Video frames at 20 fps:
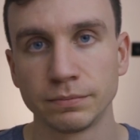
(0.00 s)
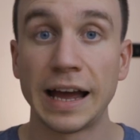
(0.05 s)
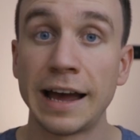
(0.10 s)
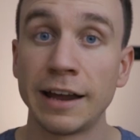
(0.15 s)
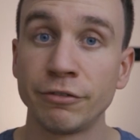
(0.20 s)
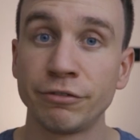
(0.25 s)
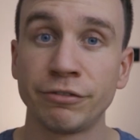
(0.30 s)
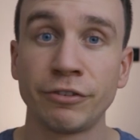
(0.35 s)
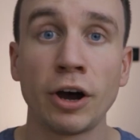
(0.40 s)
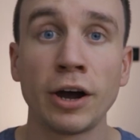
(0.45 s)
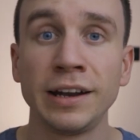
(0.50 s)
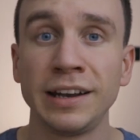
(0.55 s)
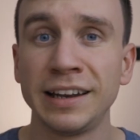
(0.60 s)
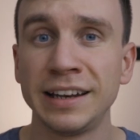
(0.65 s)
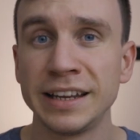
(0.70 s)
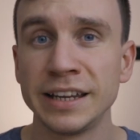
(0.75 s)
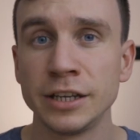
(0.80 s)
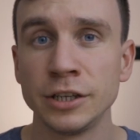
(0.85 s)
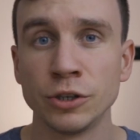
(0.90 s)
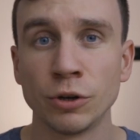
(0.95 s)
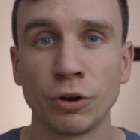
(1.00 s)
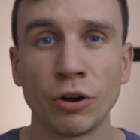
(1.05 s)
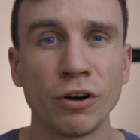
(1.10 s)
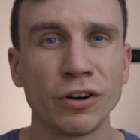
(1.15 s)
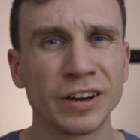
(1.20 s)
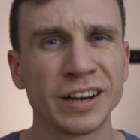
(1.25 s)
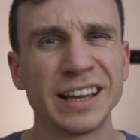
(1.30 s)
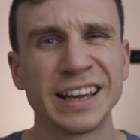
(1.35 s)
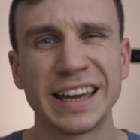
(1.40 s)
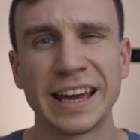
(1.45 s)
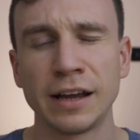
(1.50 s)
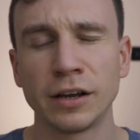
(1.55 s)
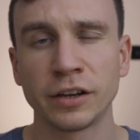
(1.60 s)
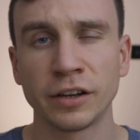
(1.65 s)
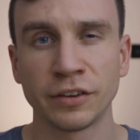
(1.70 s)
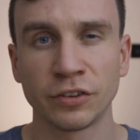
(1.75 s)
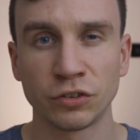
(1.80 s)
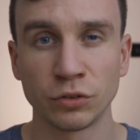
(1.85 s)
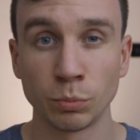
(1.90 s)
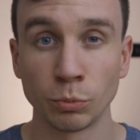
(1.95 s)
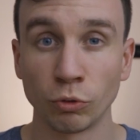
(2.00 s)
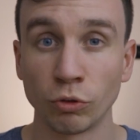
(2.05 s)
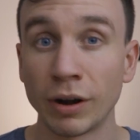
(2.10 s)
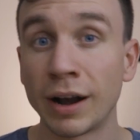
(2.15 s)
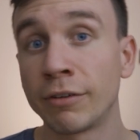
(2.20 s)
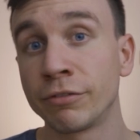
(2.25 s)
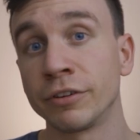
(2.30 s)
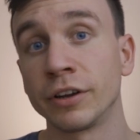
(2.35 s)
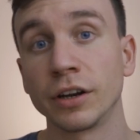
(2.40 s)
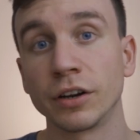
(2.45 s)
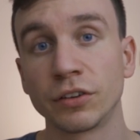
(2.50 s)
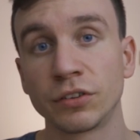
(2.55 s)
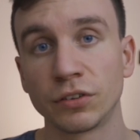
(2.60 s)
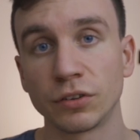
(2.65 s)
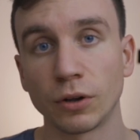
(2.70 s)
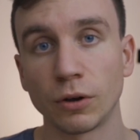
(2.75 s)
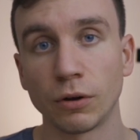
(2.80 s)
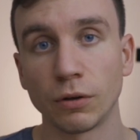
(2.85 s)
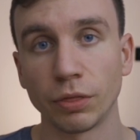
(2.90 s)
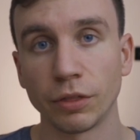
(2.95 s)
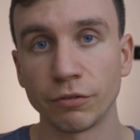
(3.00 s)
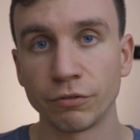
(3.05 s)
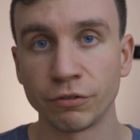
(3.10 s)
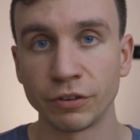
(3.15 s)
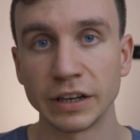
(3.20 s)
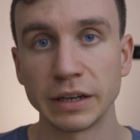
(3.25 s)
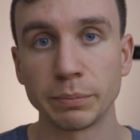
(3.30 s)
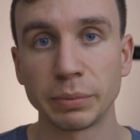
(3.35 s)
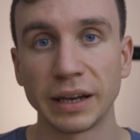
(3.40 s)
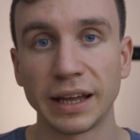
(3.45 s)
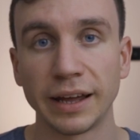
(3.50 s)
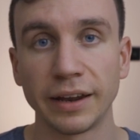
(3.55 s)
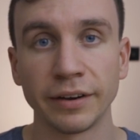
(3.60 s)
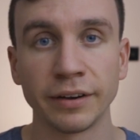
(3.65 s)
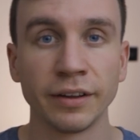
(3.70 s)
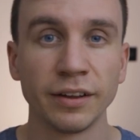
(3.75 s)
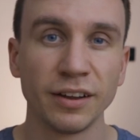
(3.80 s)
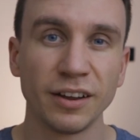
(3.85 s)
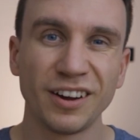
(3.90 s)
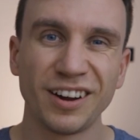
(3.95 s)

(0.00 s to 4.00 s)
And finally, you're not going to get custom graphics on the free plan.